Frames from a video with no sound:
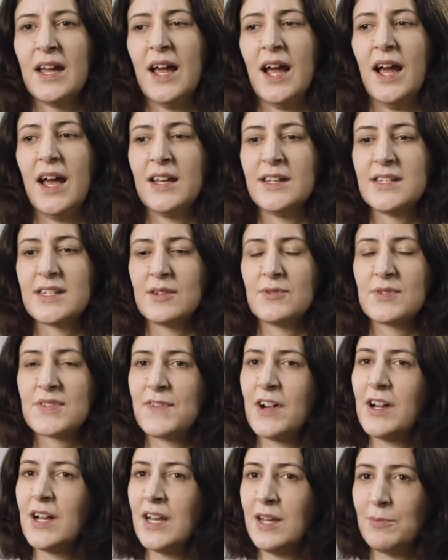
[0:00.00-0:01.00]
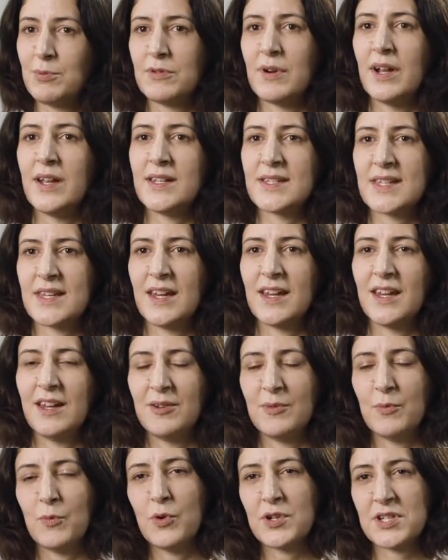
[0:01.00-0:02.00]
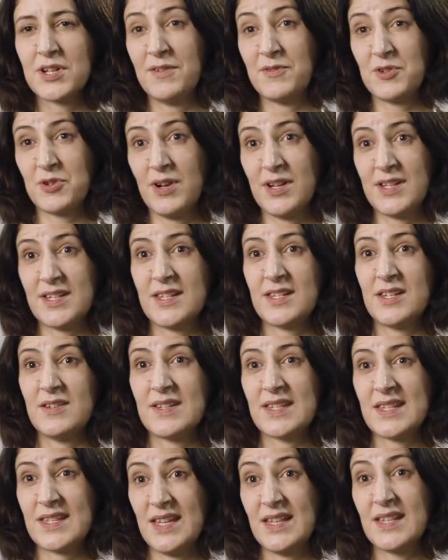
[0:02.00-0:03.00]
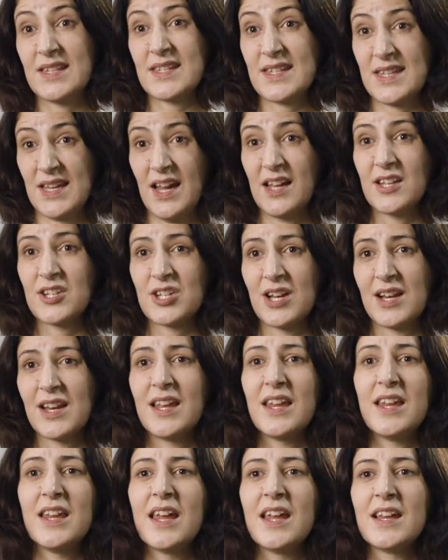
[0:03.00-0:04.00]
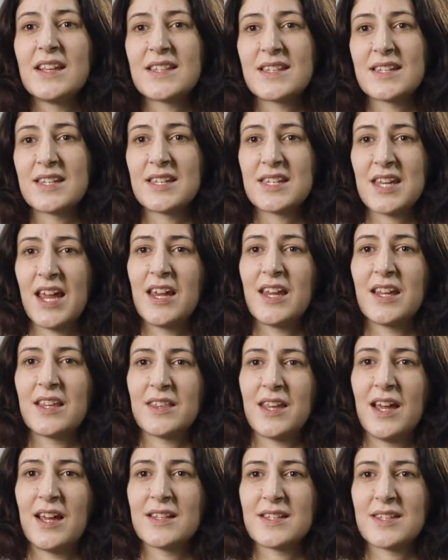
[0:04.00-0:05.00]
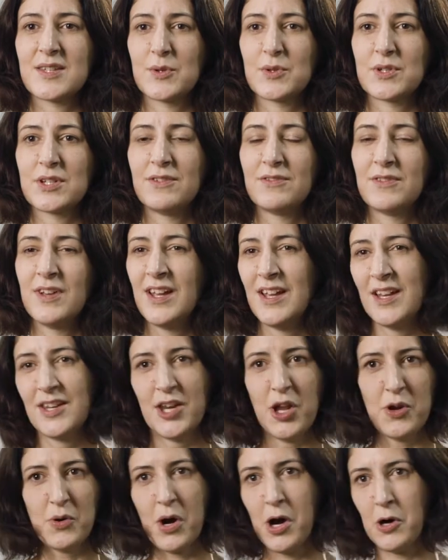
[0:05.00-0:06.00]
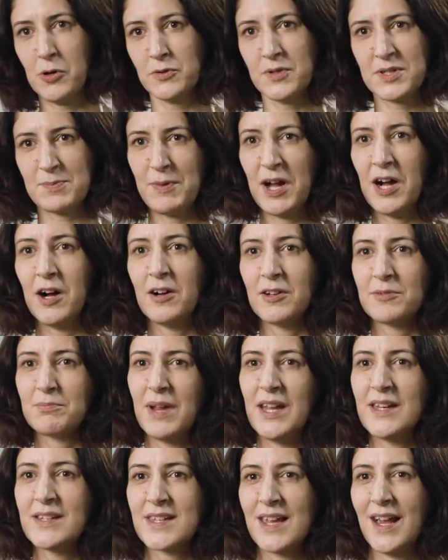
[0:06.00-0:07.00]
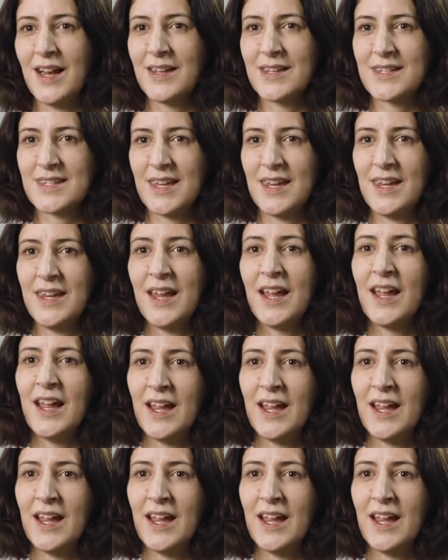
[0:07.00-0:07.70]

And it was very liberating, and what I've tried to do since actually is to take that sort of no holds barred mentality